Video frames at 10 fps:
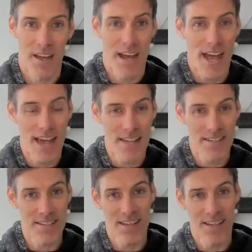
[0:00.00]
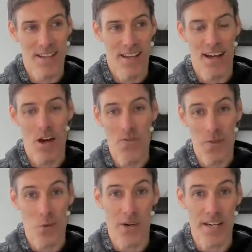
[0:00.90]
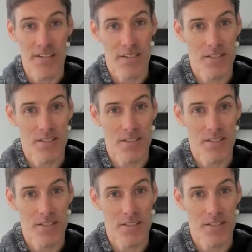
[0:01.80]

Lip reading: And over the weeks,